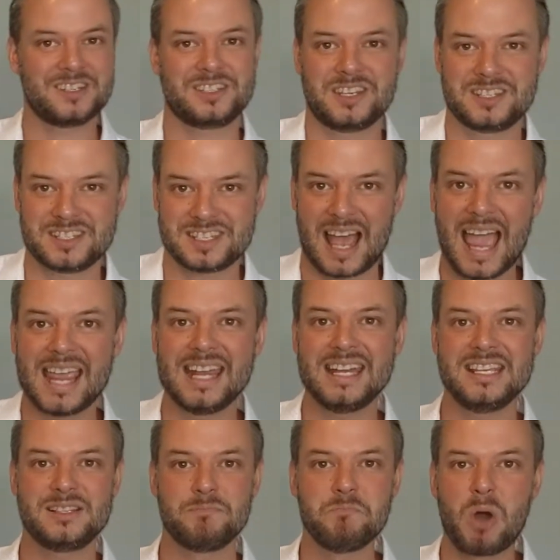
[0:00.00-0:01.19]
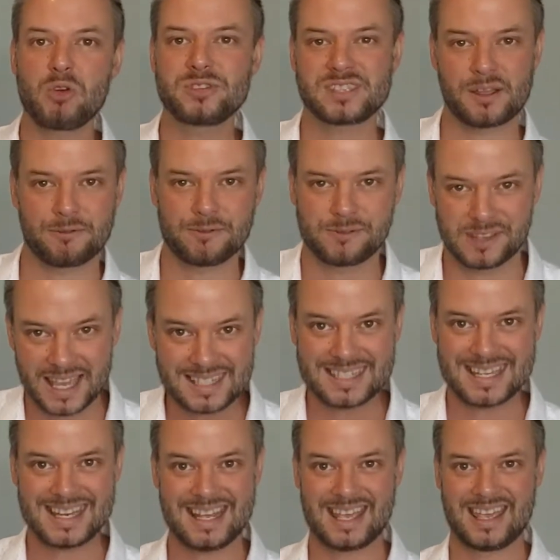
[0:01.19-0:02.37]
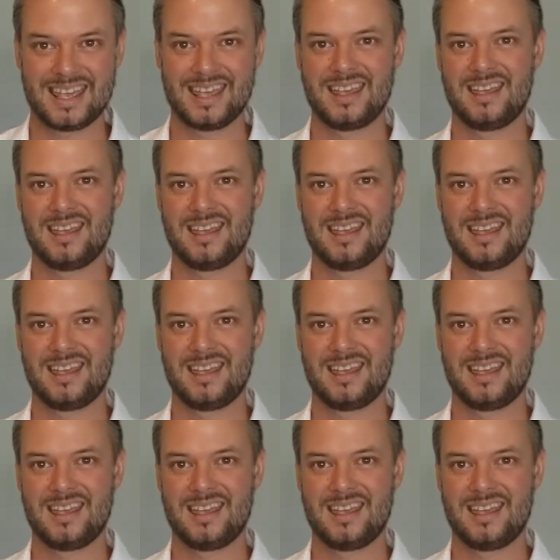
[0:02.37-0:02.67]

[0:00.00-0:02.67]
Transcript: to society's most afflicted,